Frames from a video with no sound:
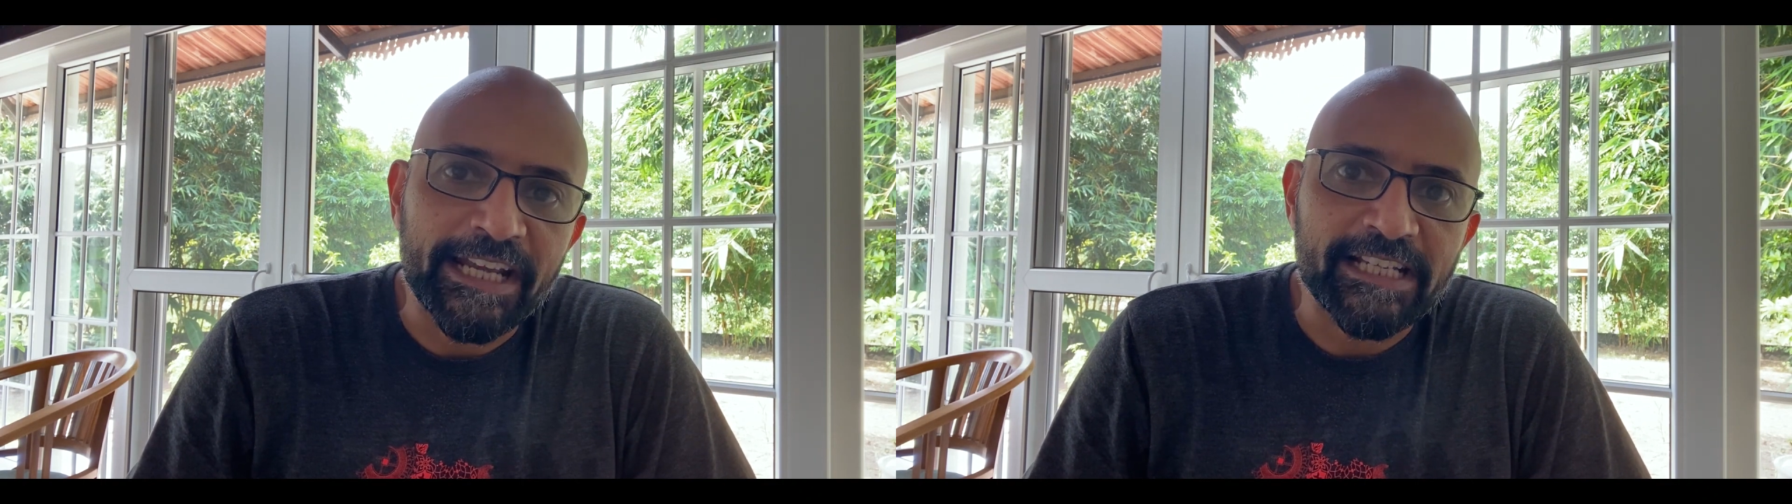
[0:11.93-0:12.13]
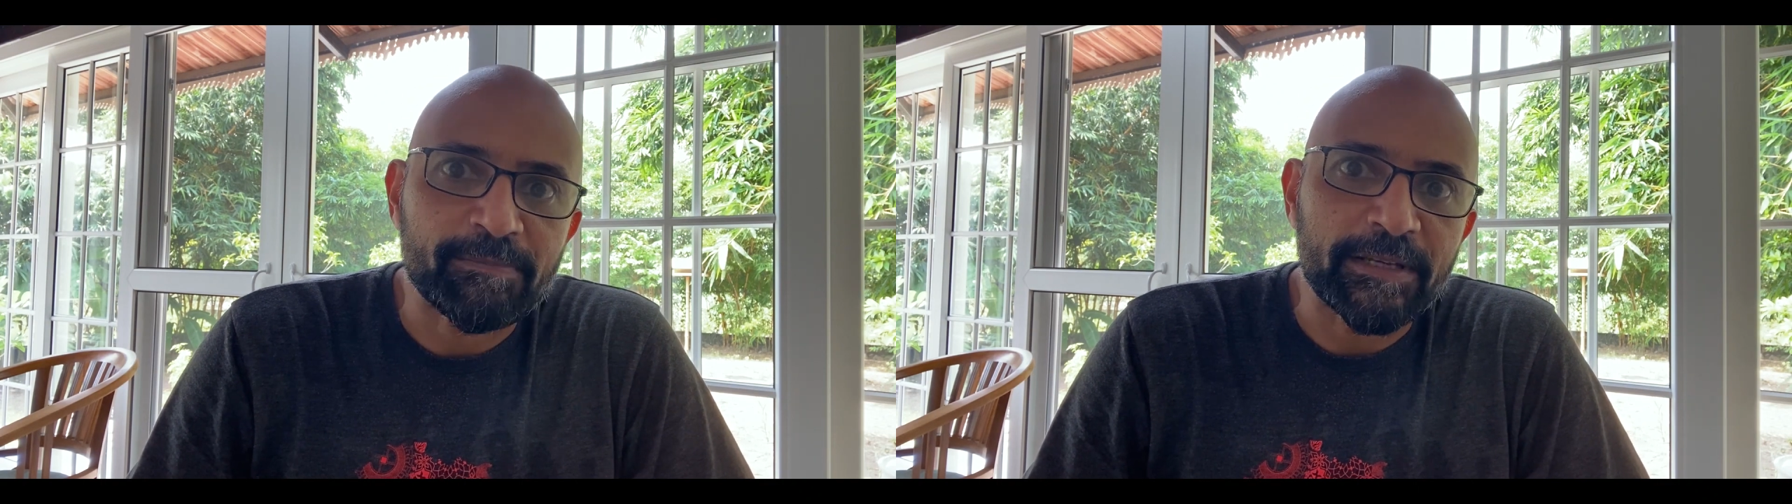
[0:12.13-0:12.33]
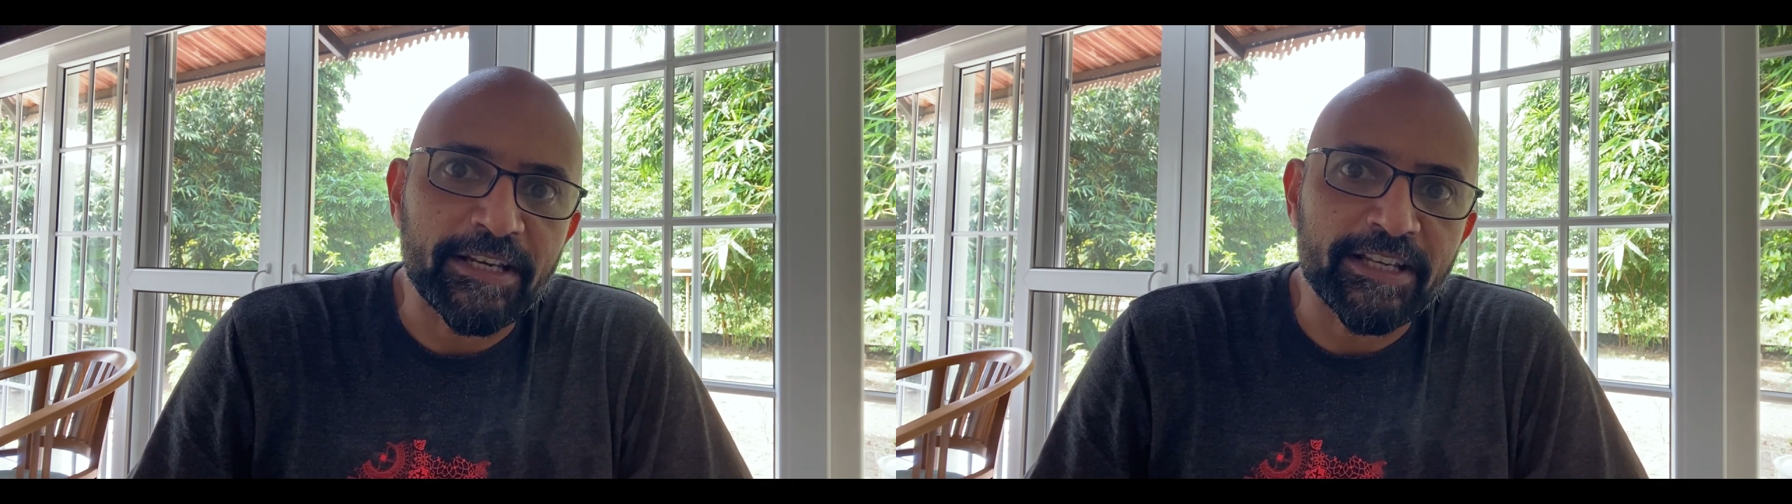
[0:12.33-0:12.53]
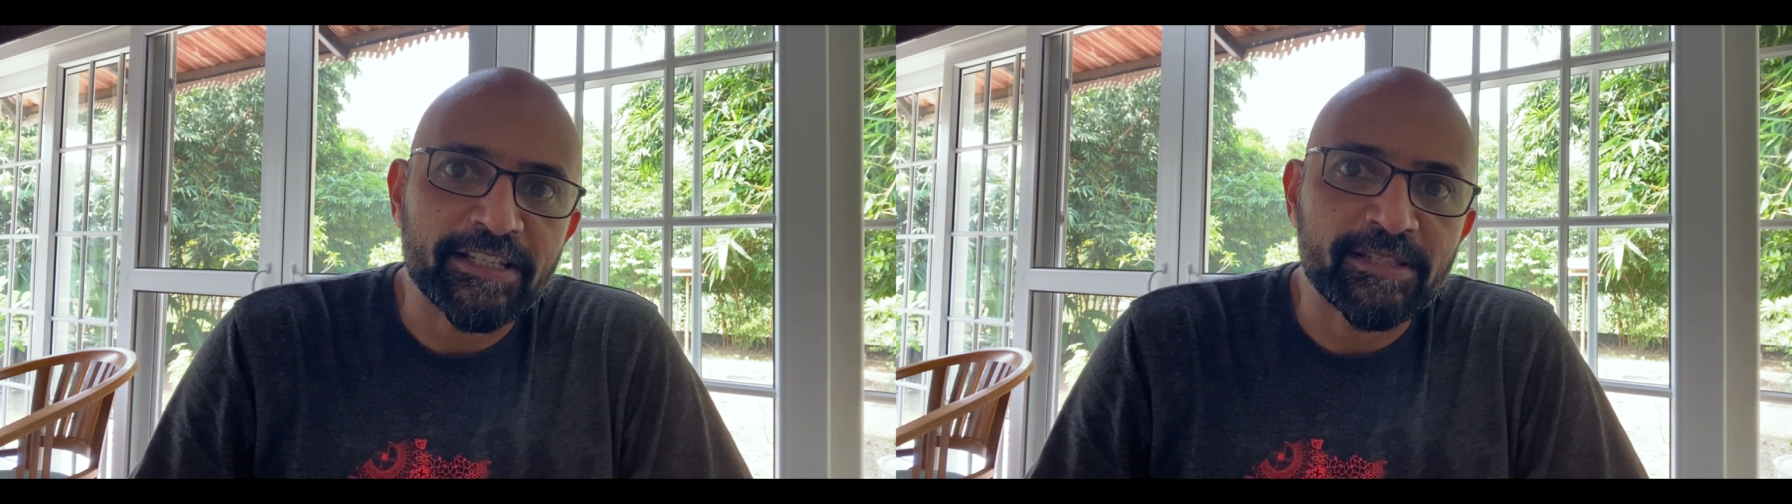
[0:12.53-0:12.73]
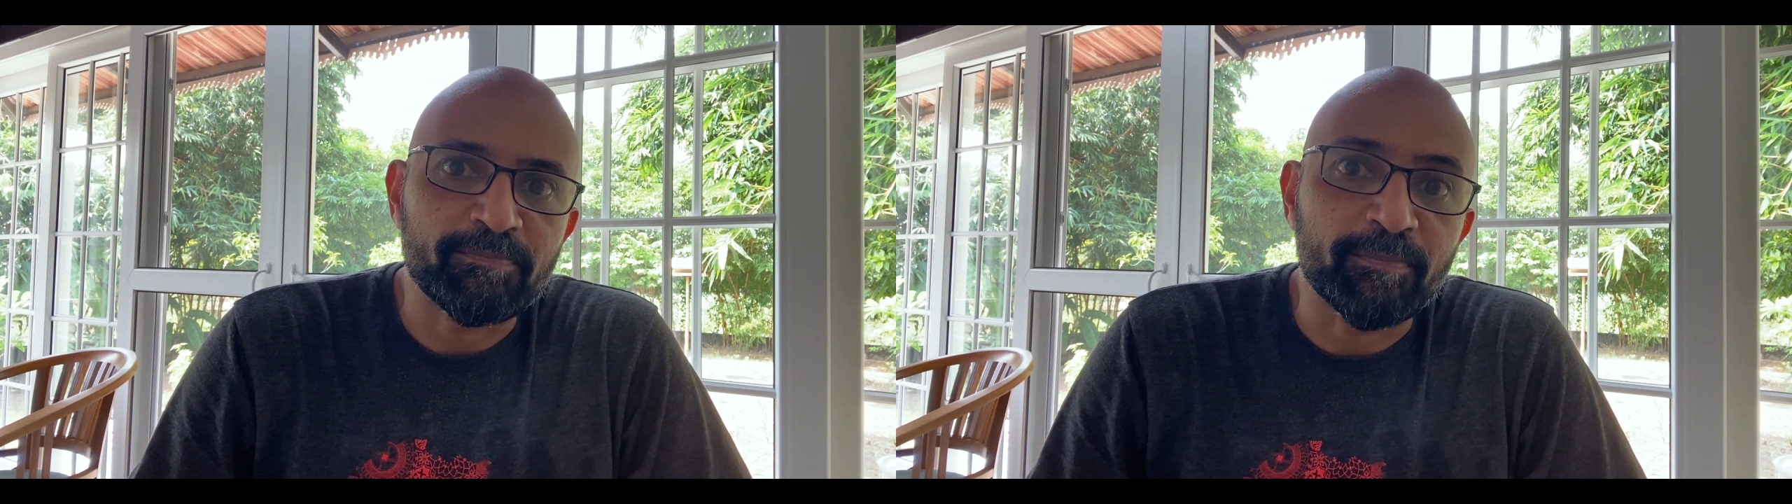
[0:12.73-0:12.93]

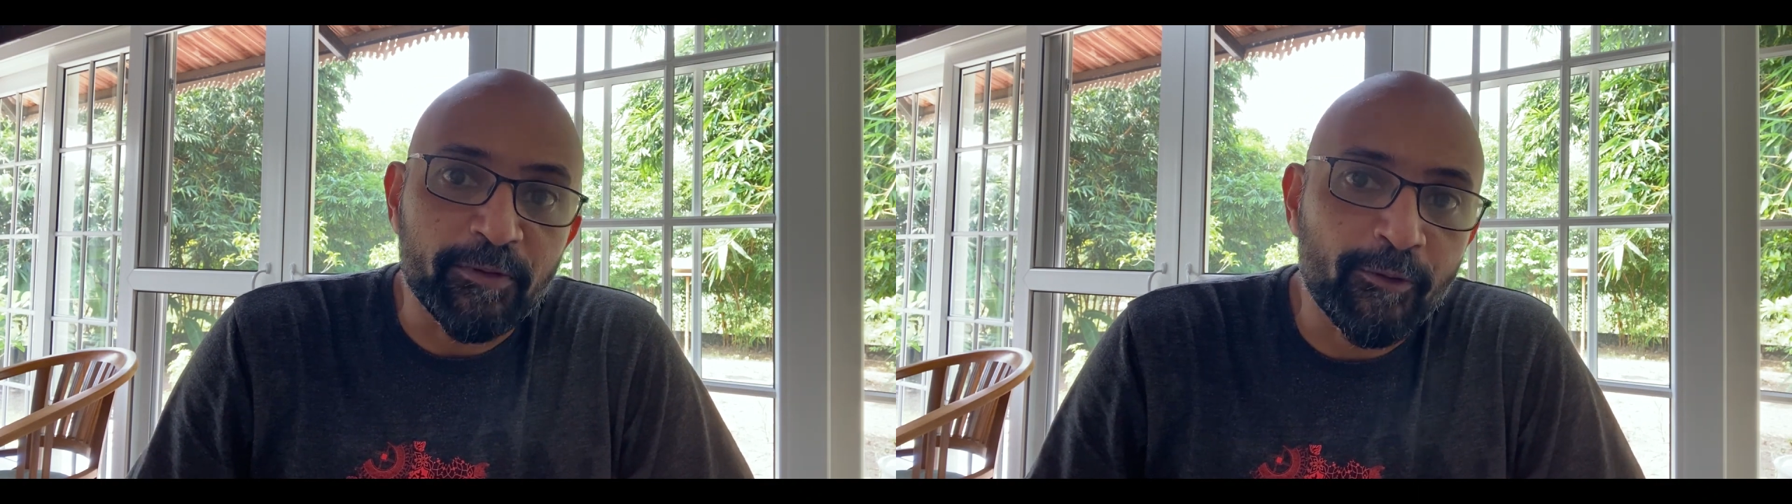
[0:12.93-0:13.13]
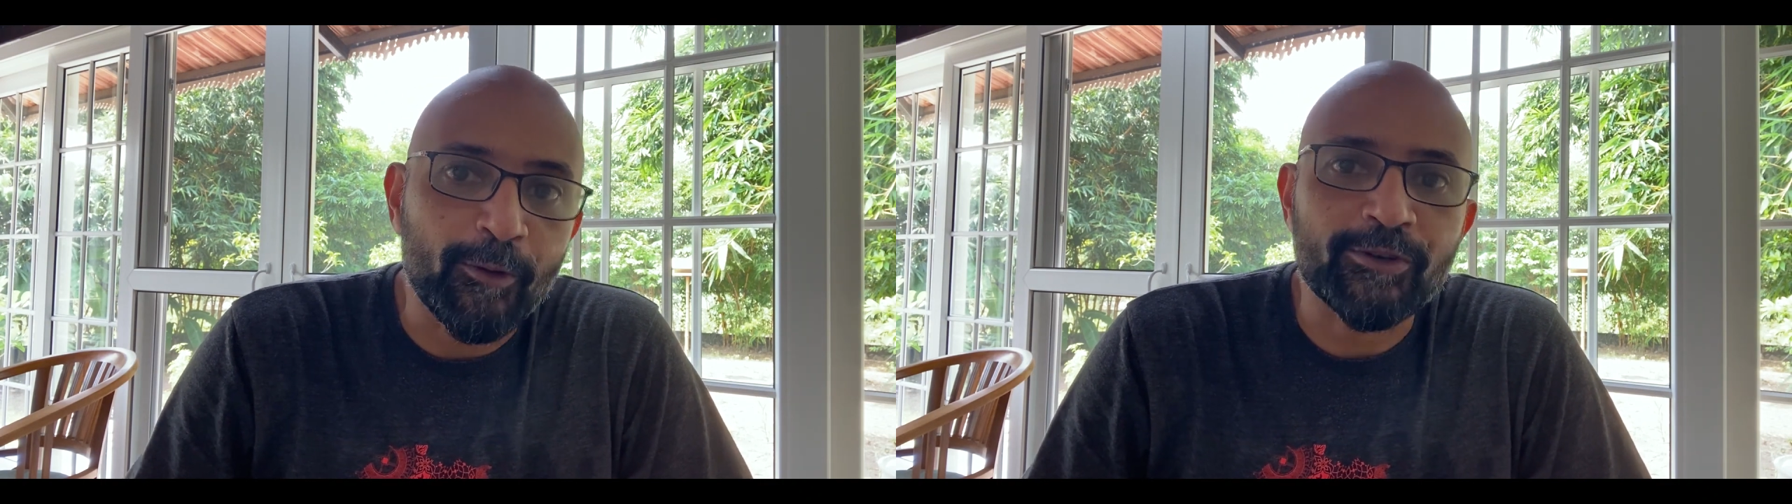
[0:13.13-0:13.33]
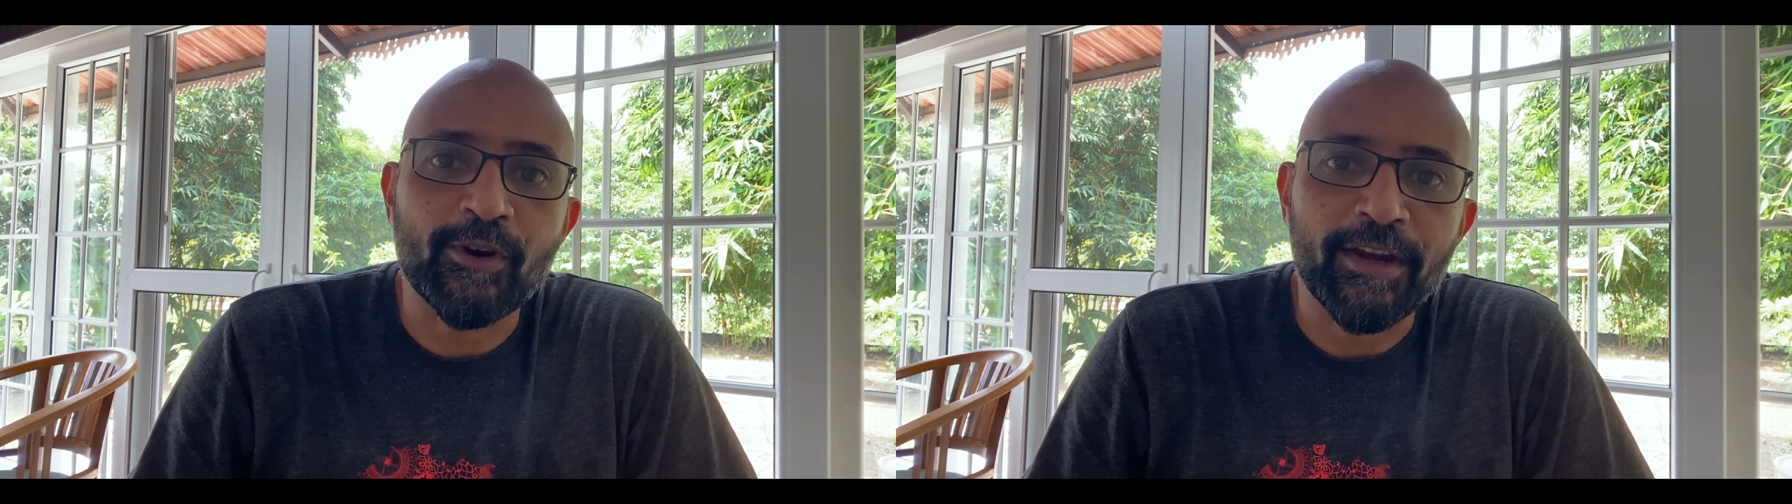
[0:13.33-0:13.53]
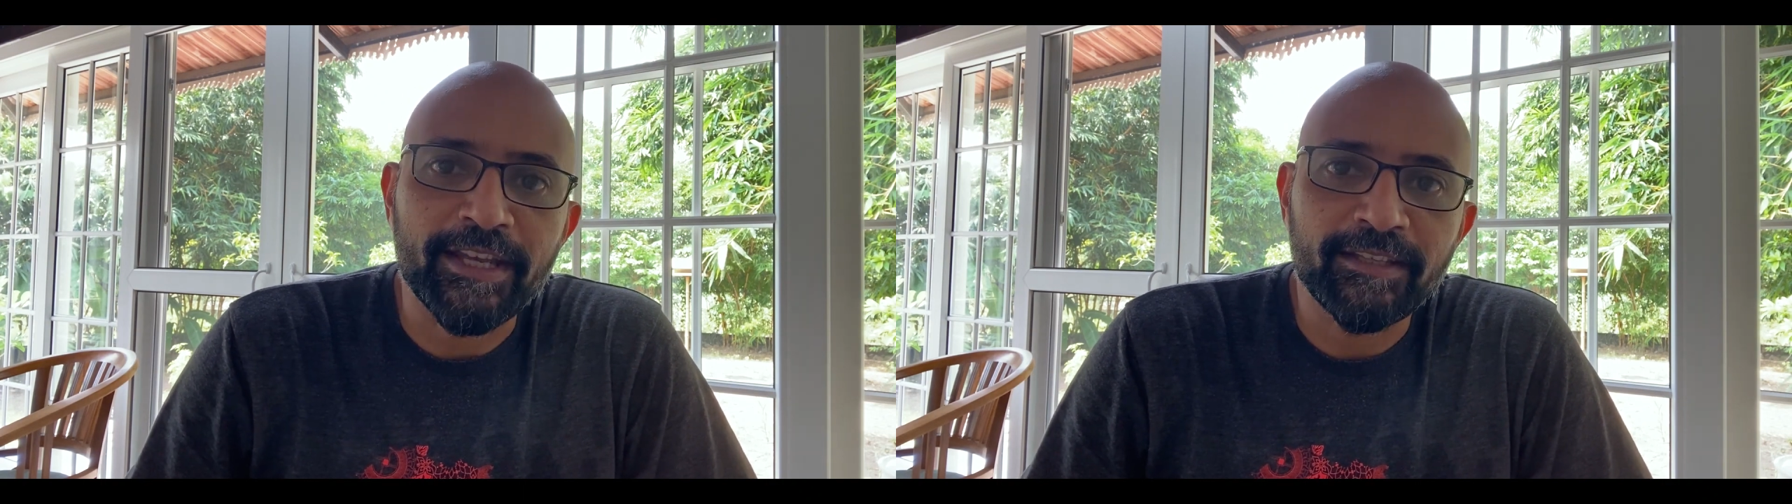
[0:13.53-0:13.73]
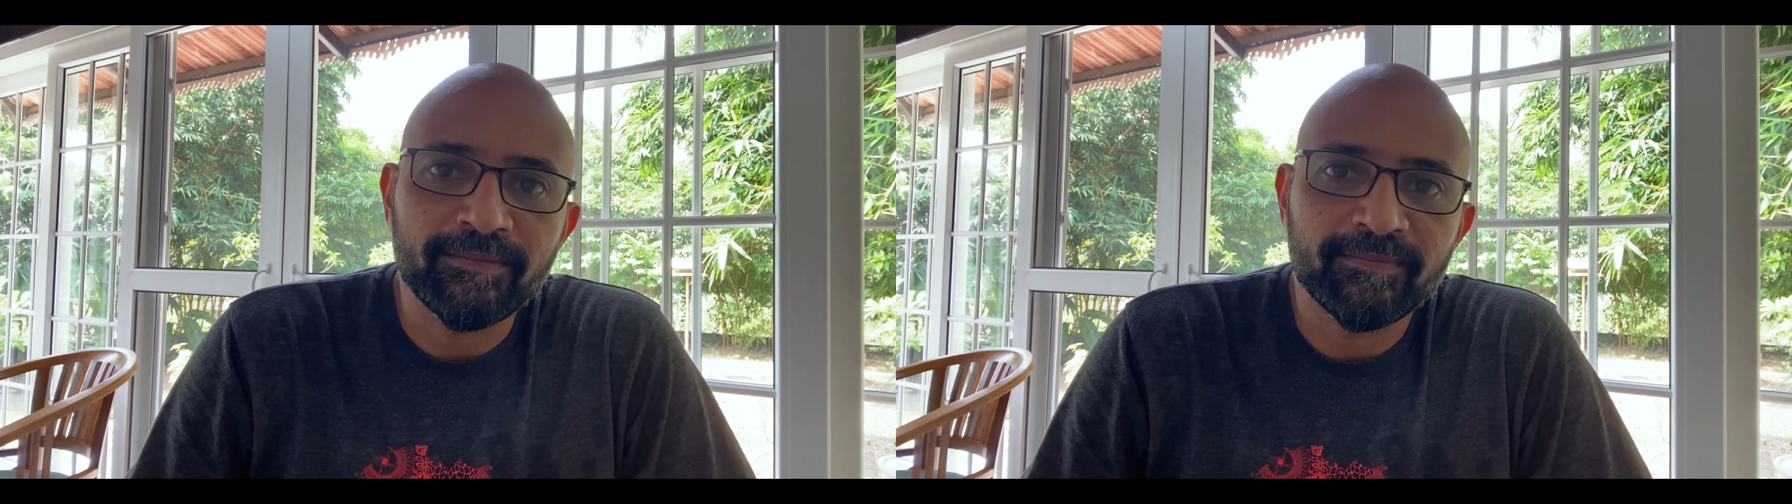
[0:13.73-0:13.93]
experience before joining?